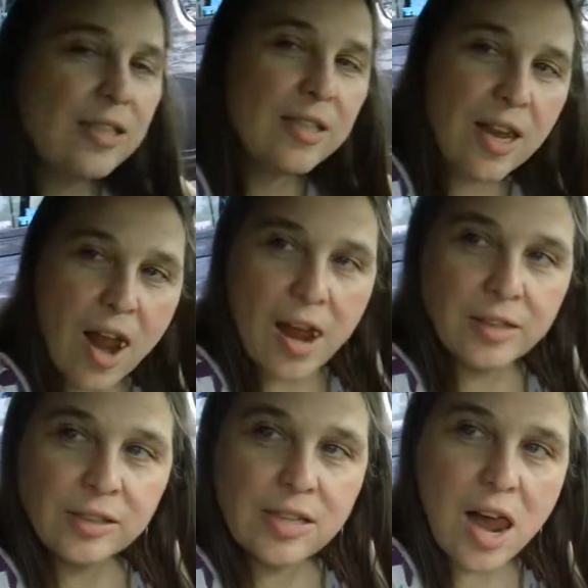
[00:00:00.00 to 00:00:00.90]
mean you don't remember
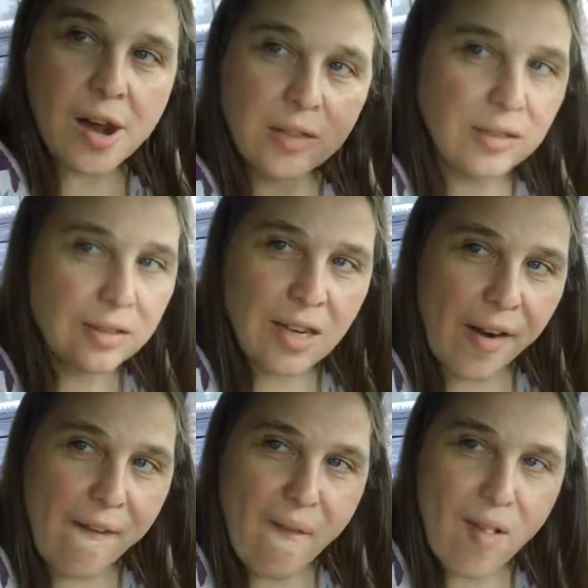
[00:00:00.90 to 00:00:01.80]
offhand?
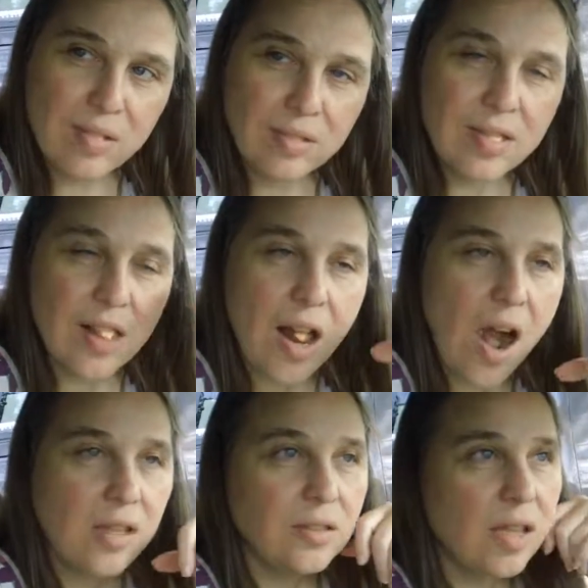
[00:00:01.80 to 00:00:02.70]
You
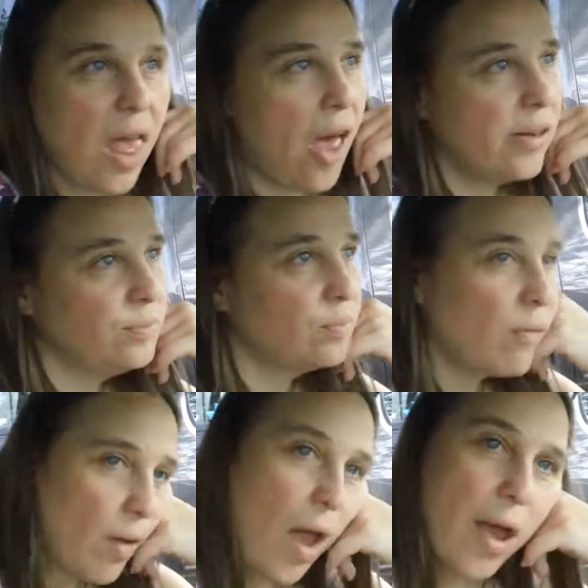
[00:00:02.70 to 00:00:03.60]
applied for a job, you don't know
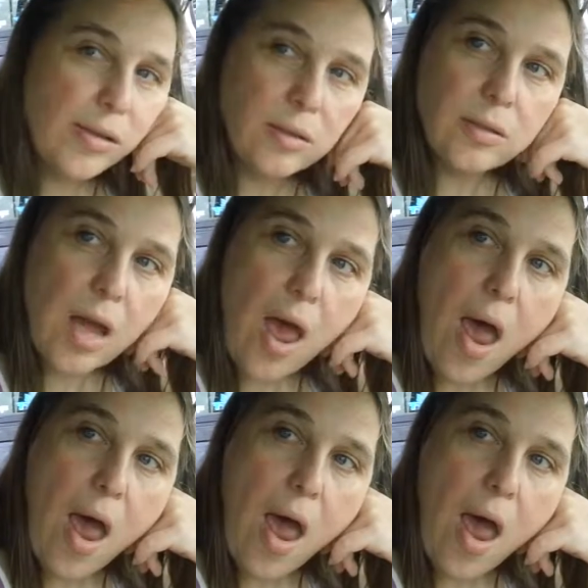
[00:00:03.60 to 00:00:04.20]
the job you applied for?